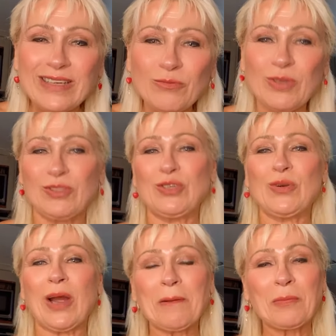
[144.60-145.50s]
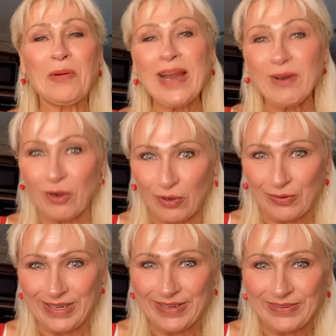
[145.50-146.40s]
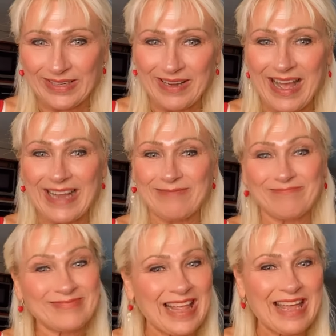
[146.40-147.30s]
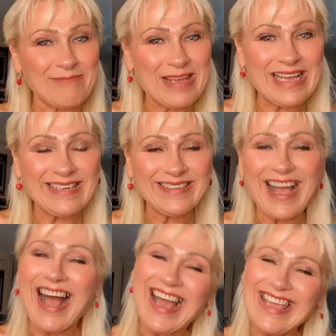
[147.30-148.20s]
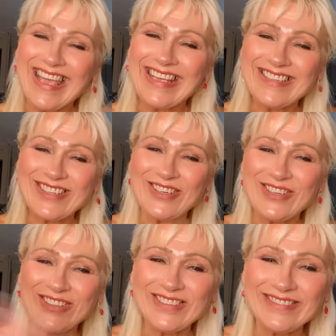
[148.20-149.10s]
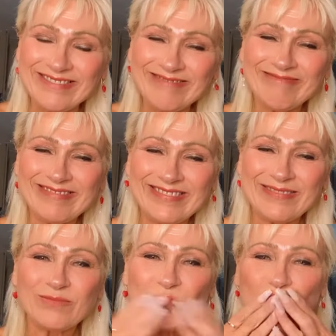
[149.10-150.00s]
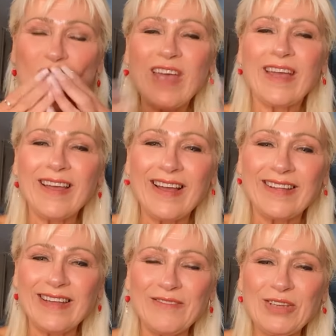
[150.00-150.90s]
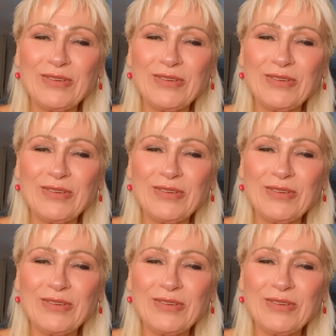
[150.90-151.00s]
we'll do our prayer earlier tonight. Amen. Hi, Angel. Mwah, I love you.